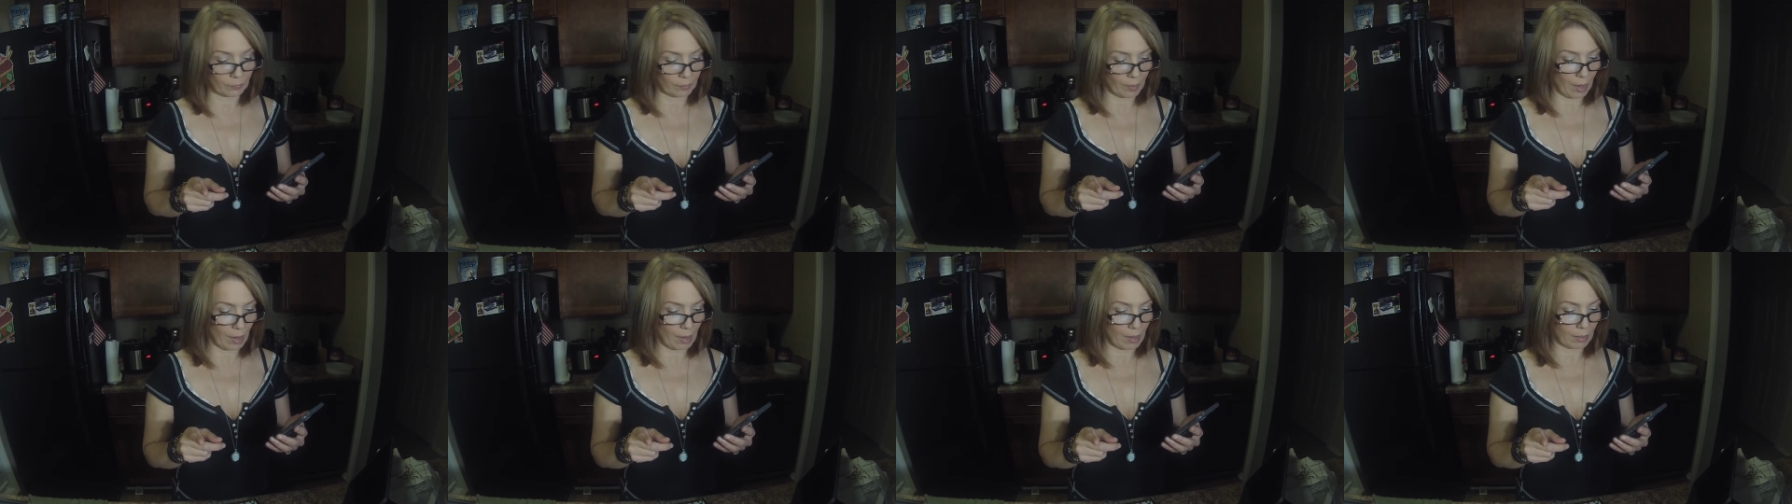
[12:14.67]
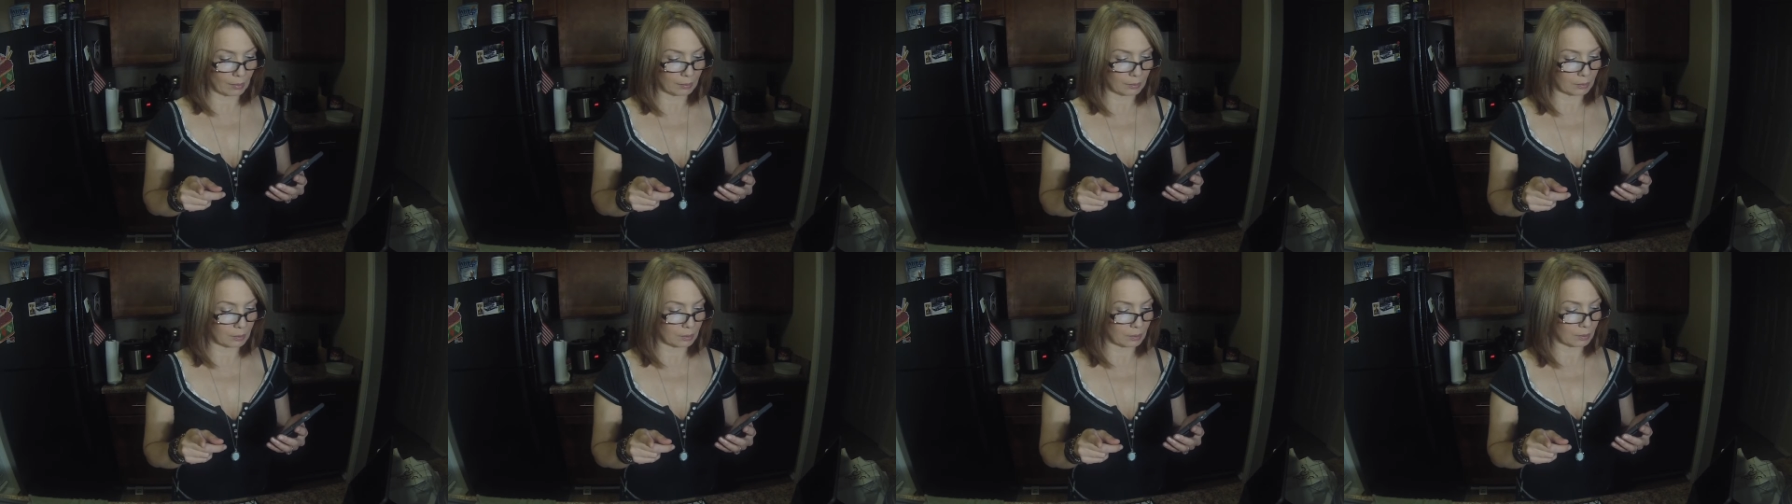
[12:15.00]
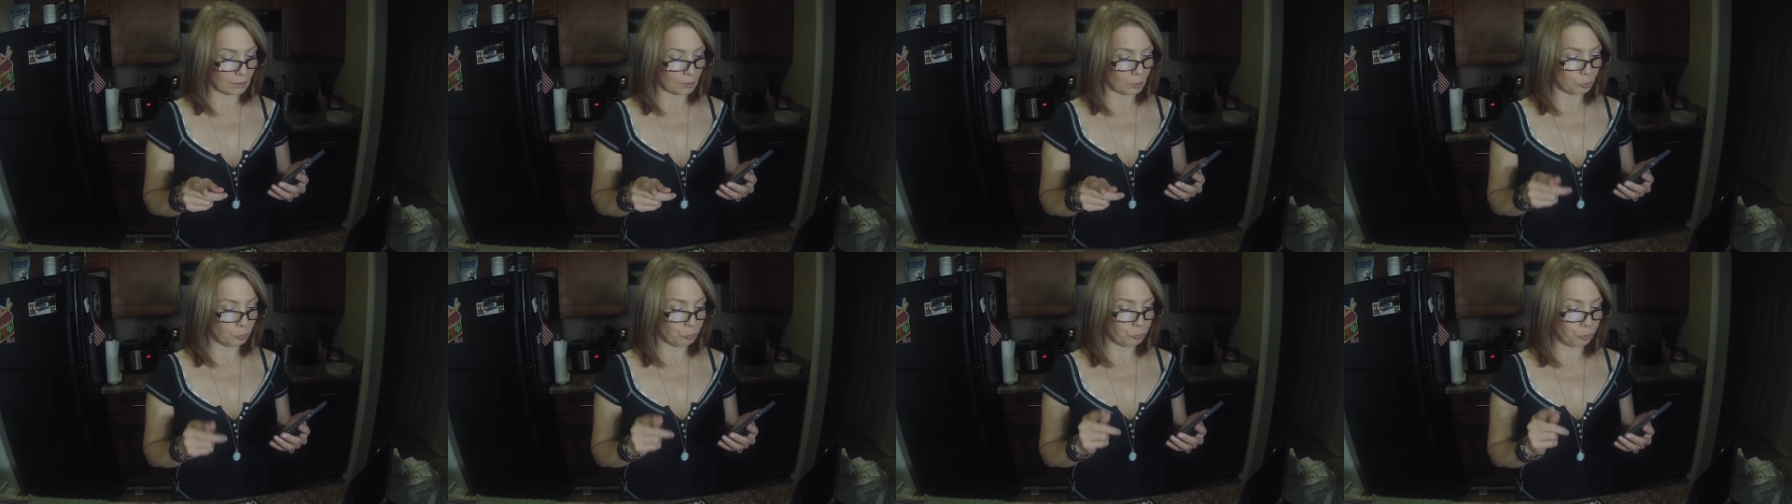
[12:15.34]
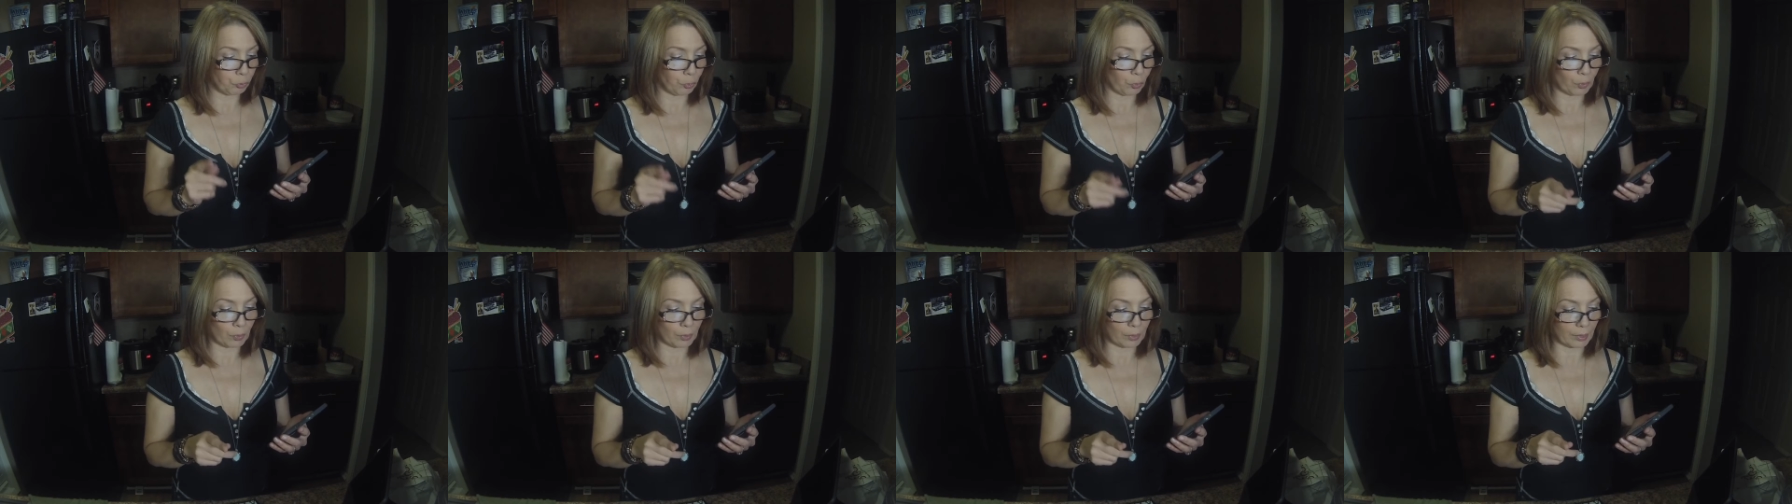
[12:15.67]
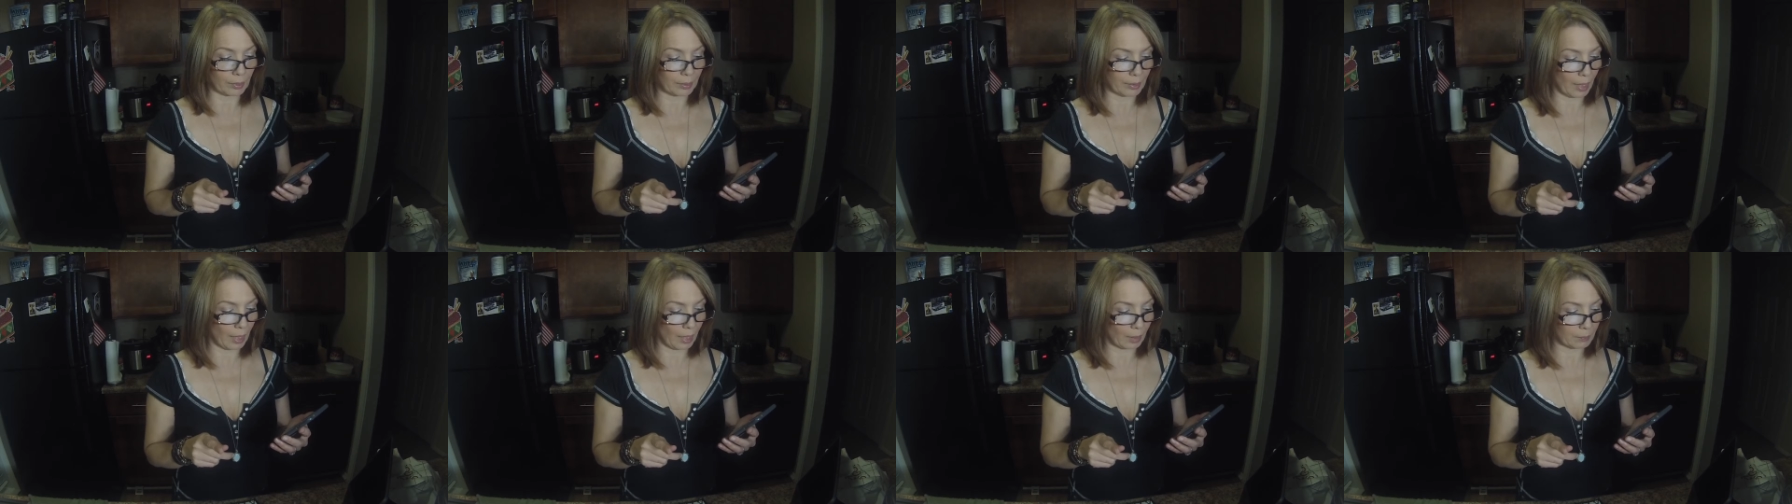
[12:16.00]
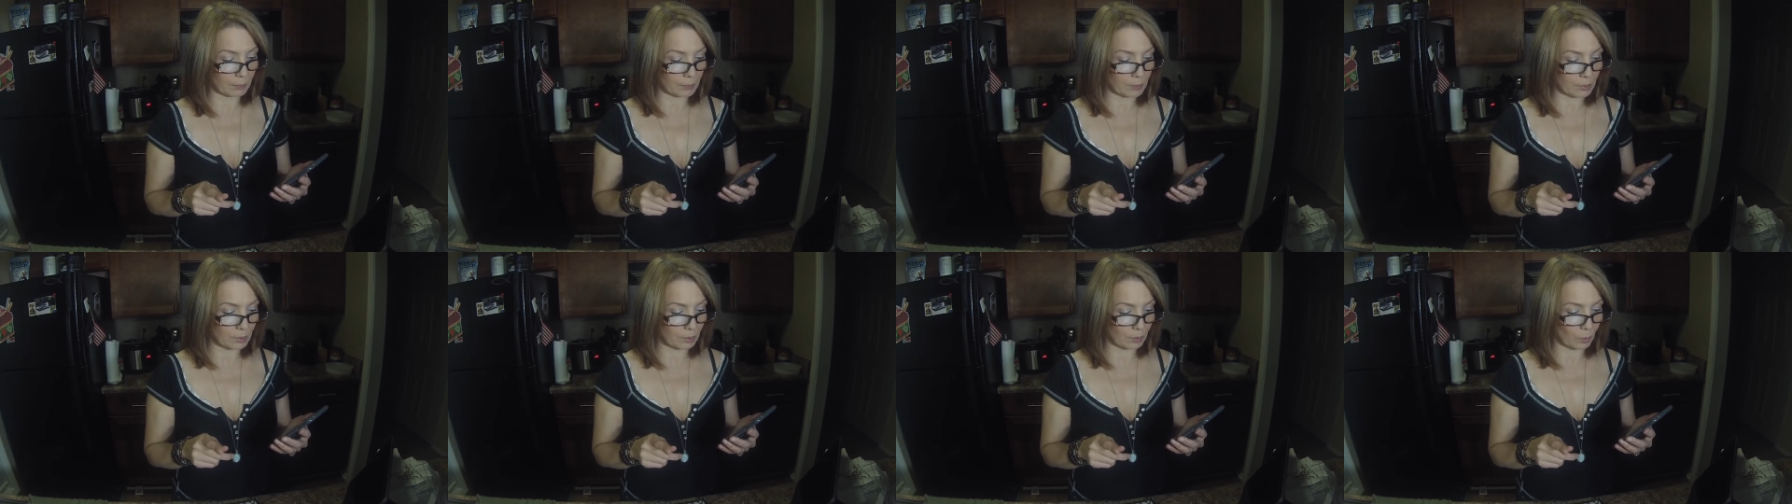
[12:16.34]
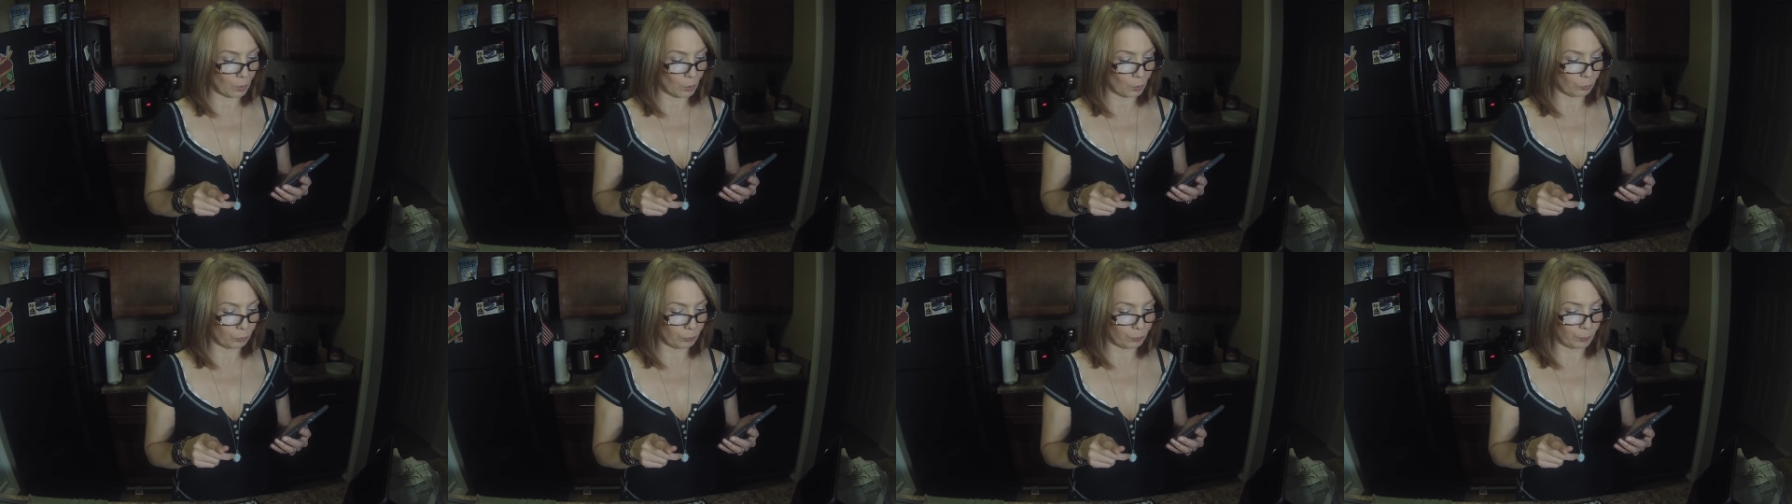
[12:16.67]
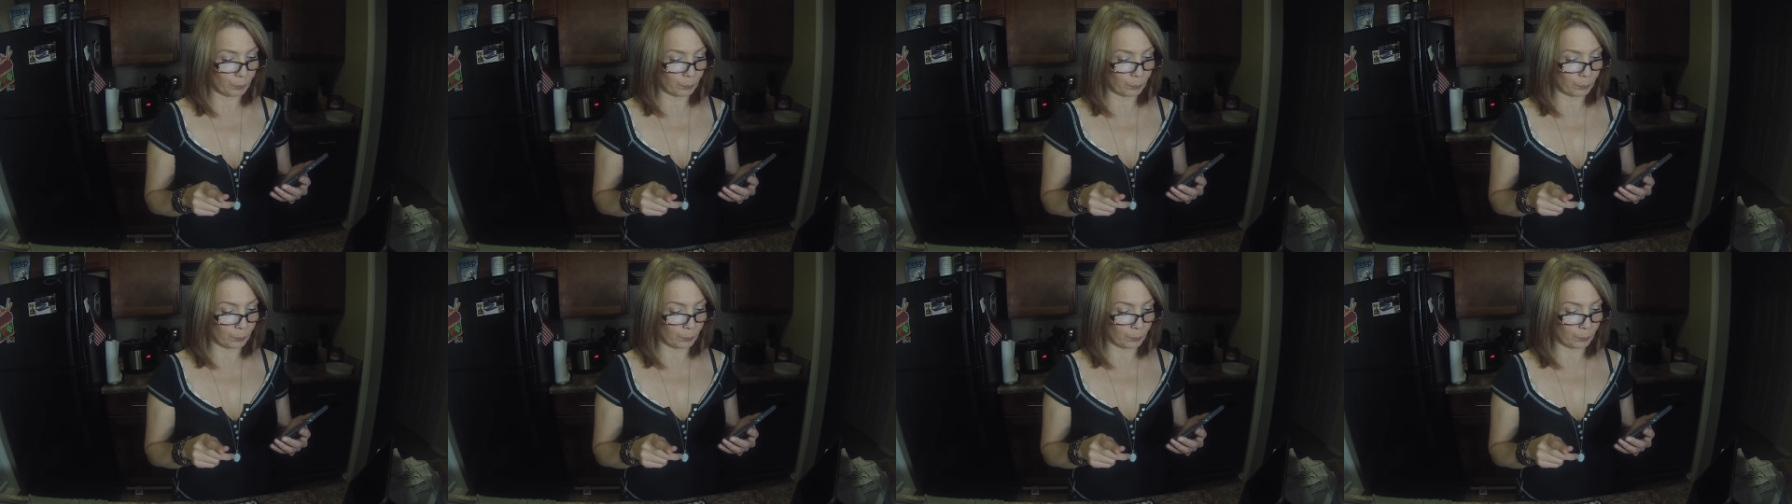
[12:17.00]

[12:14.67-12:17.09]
fat, 4 grams of